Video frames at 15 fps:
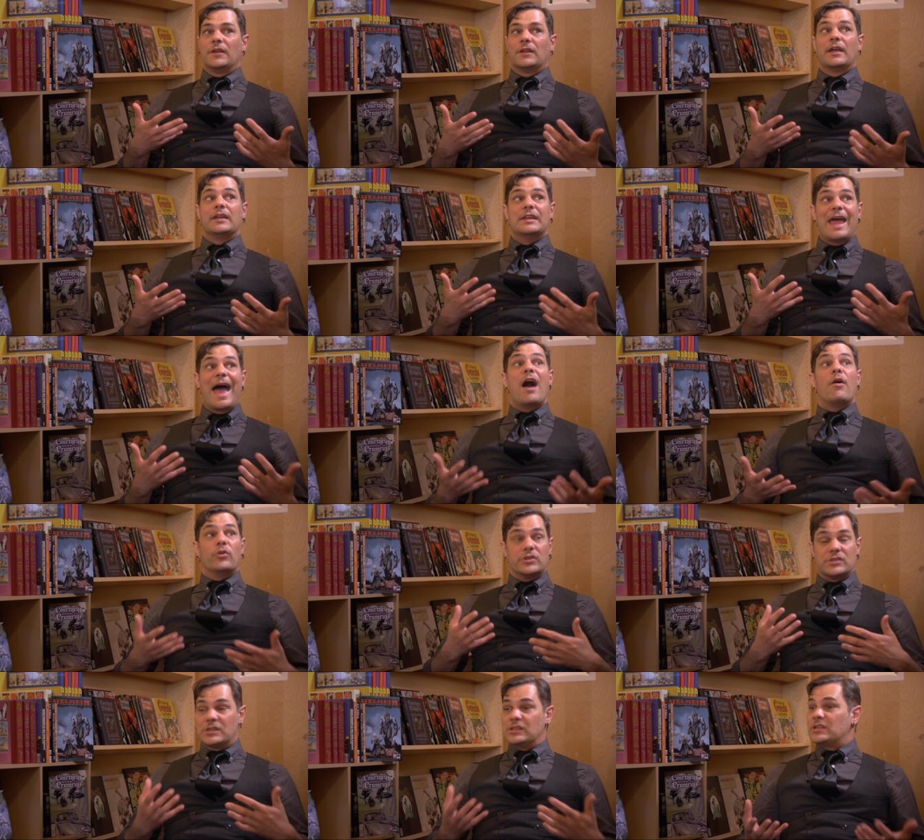now
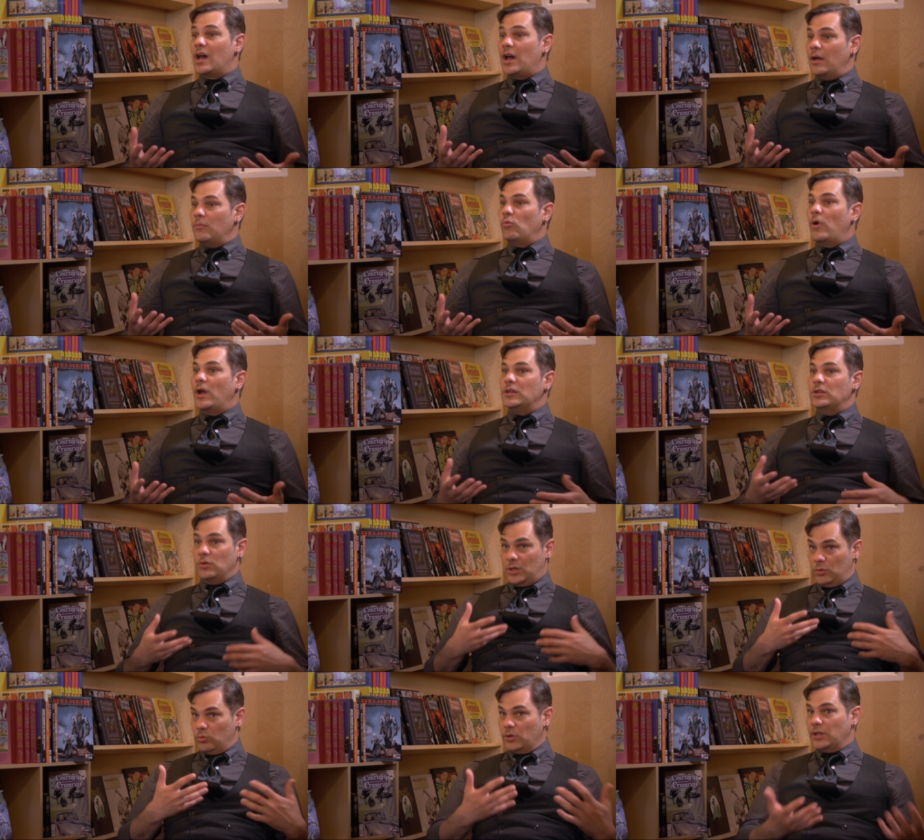is the time when you
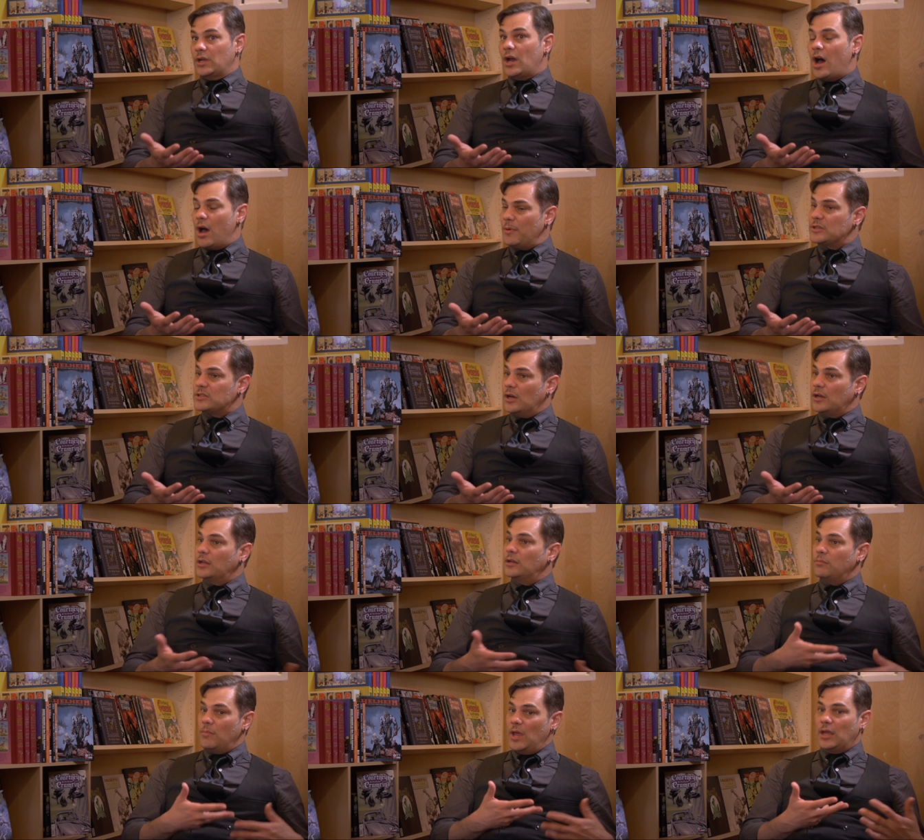can really comment on it
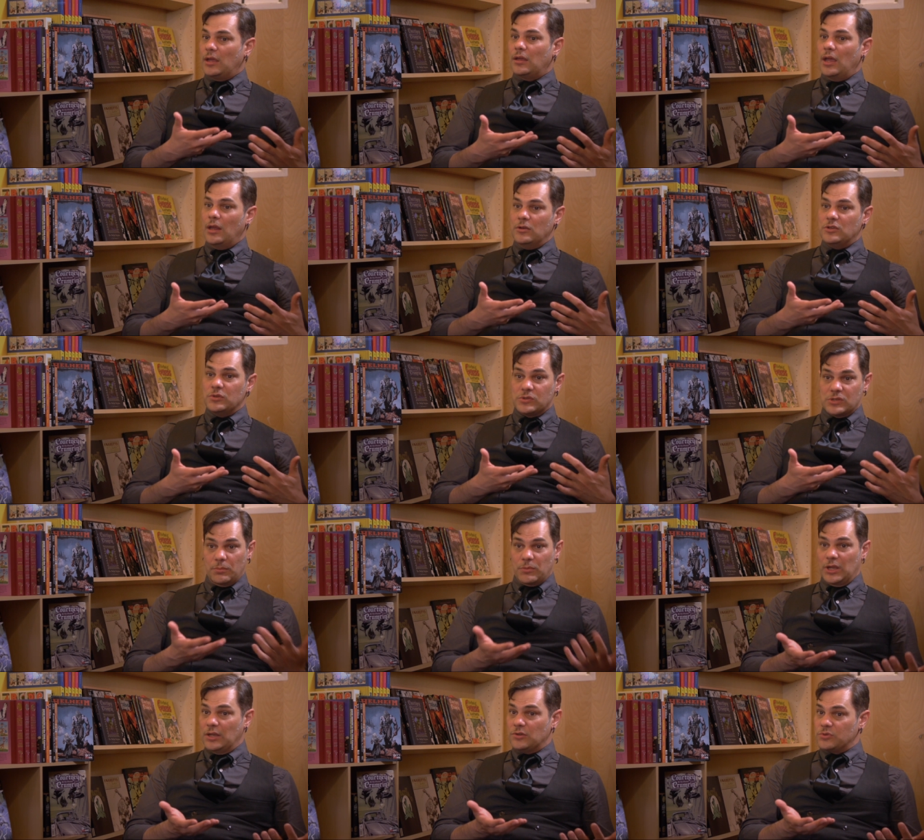and do
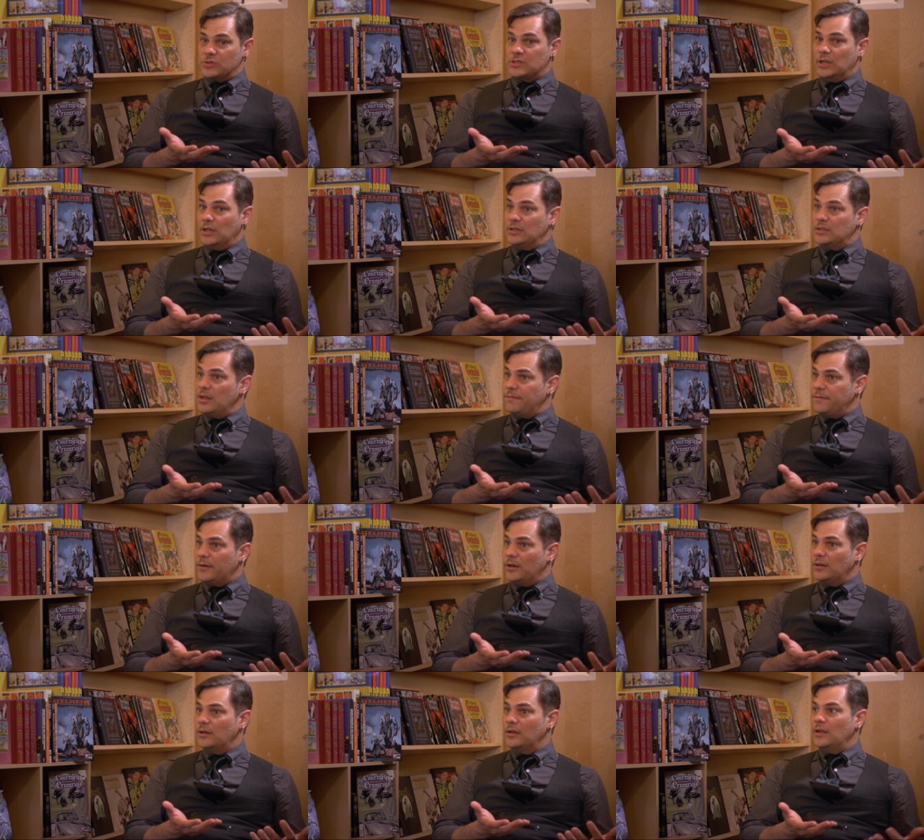something interesting and
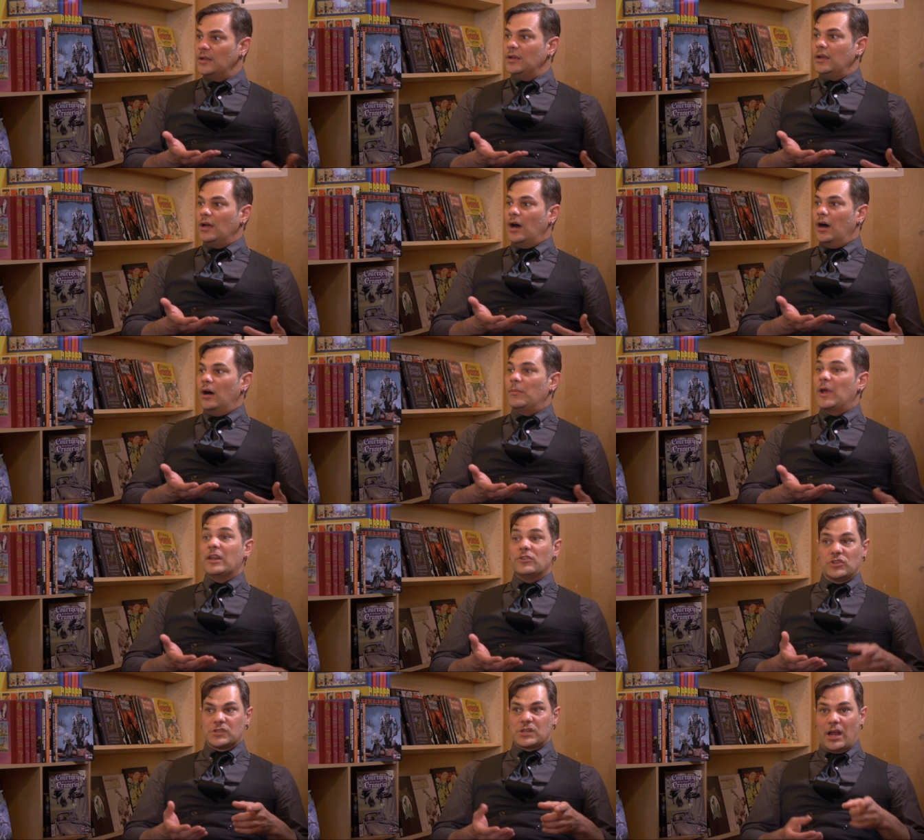different,
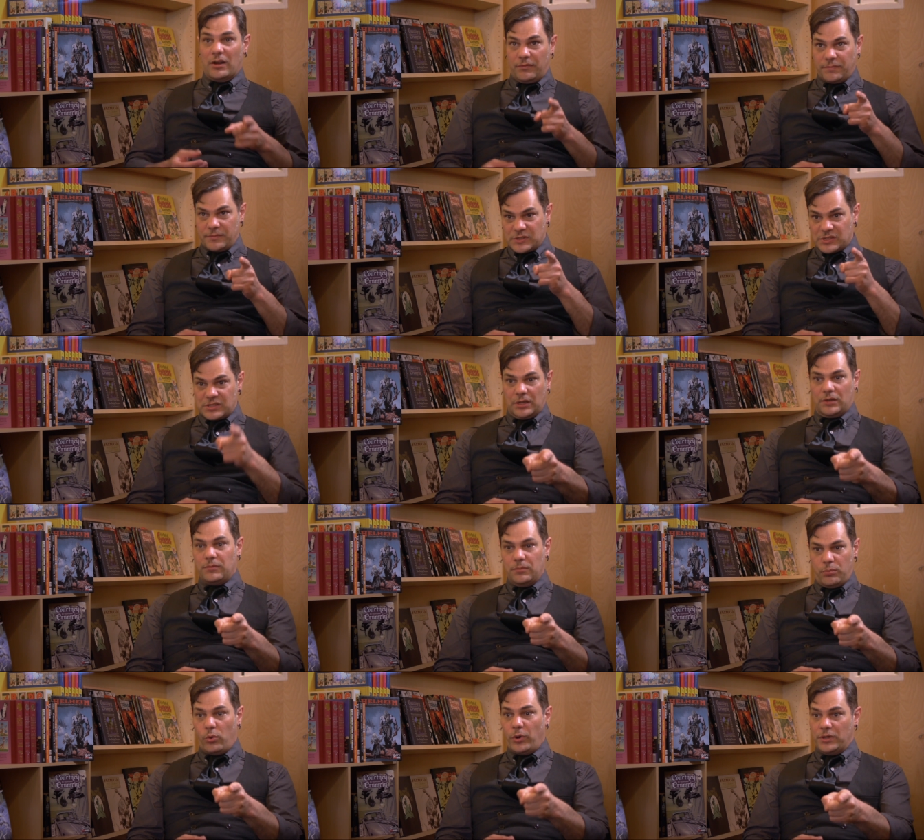and just kind of
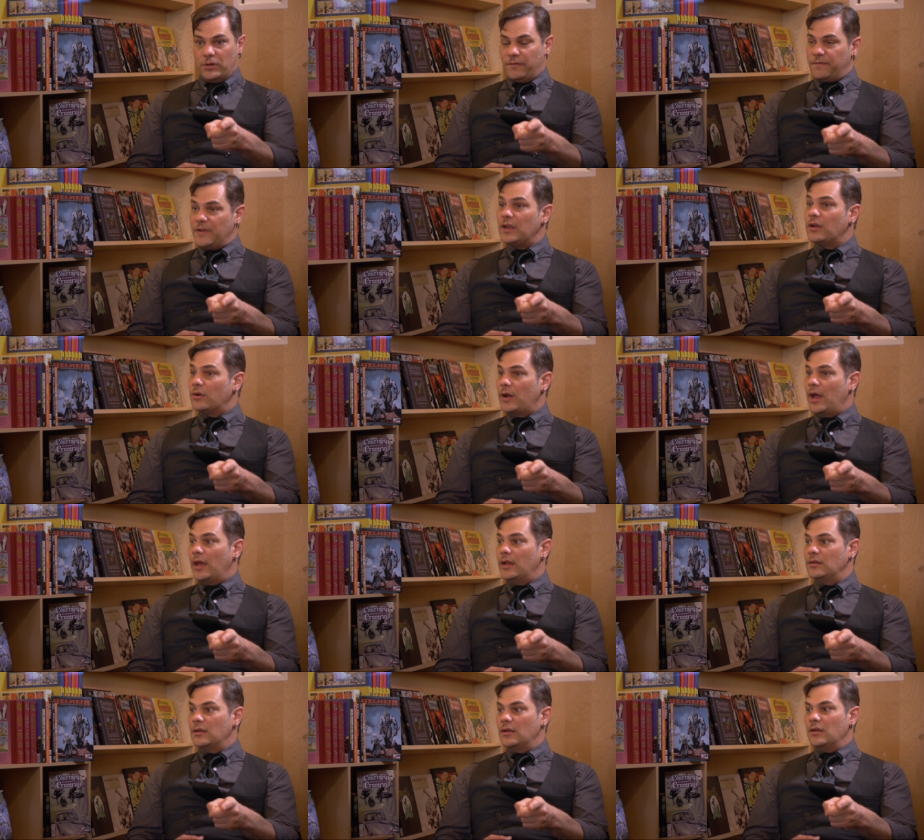point your finger
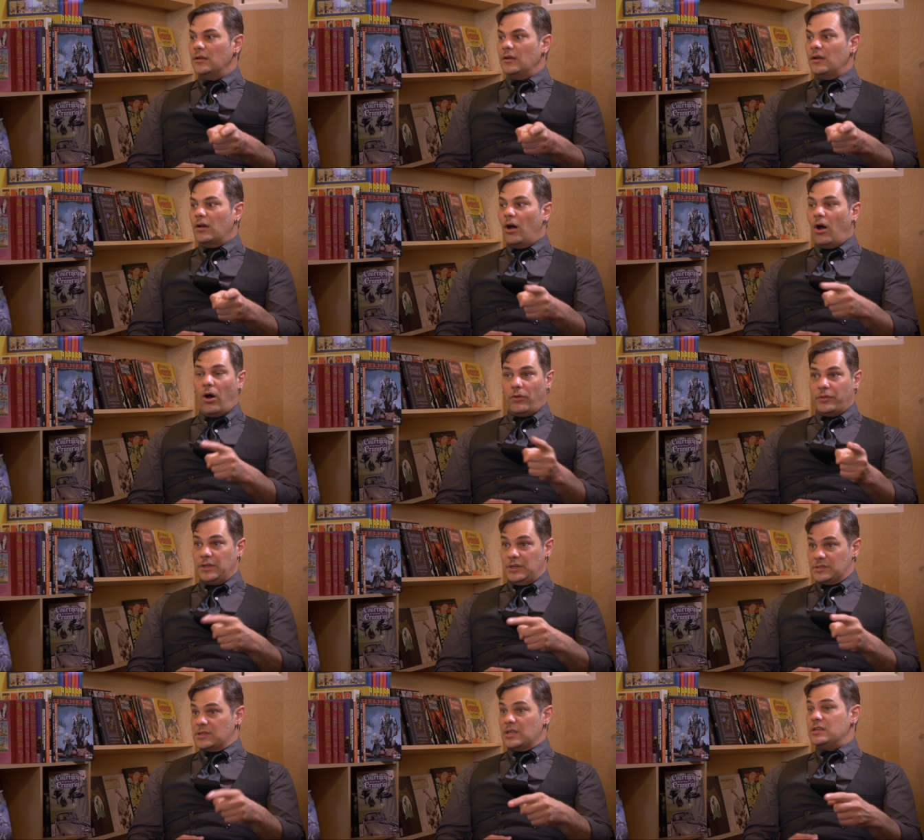at all
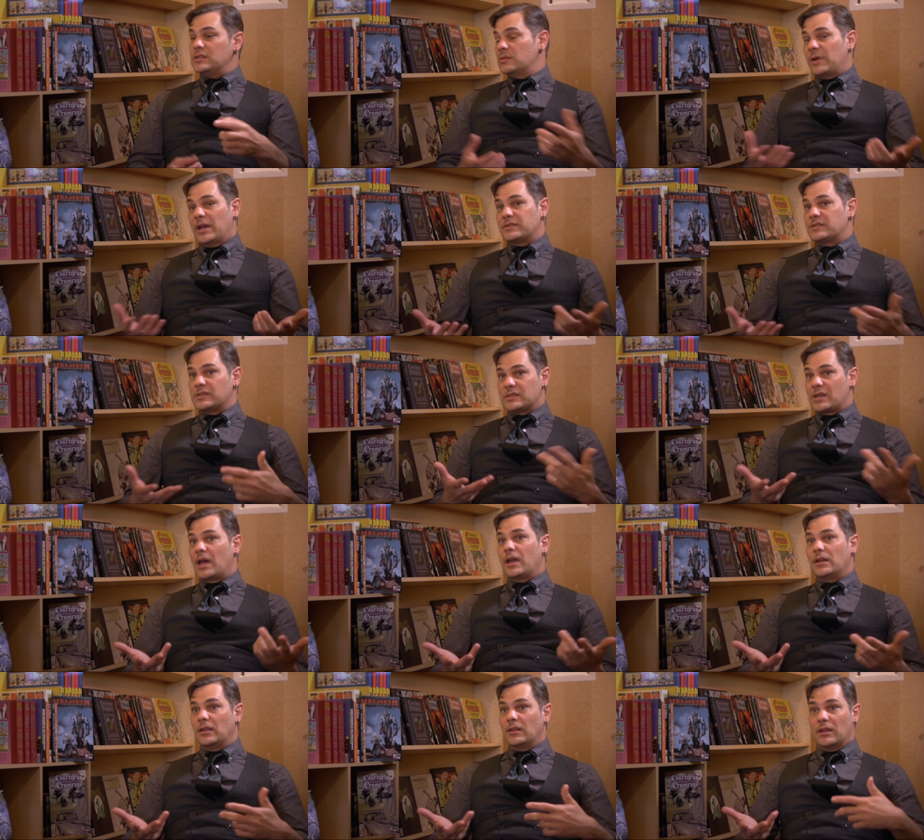these things about
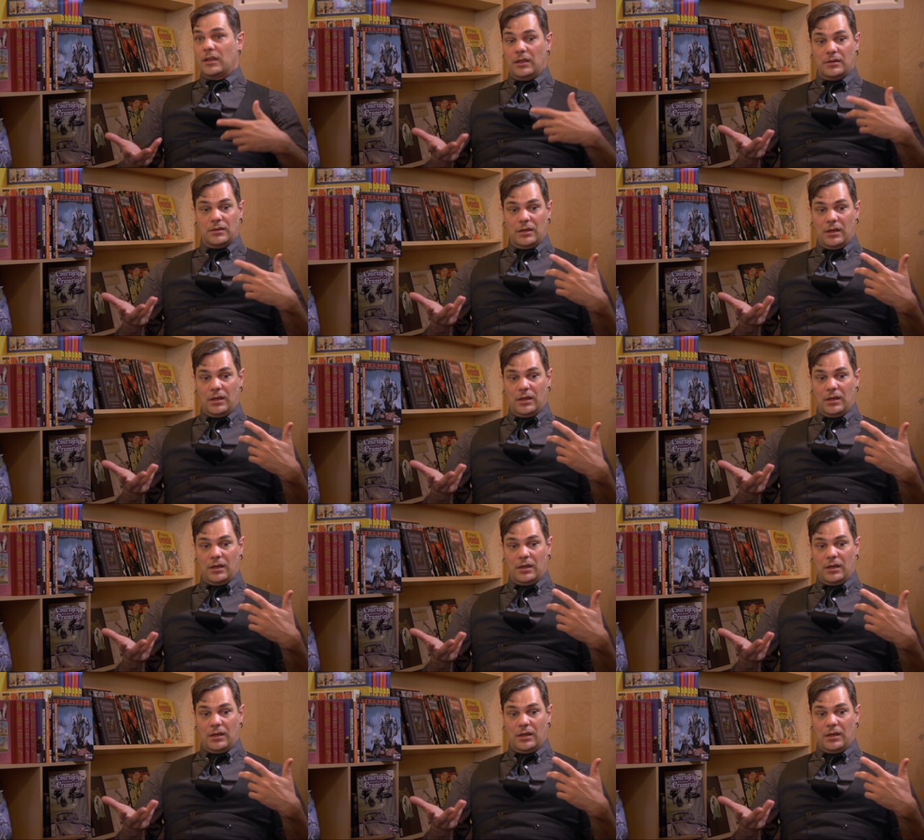society that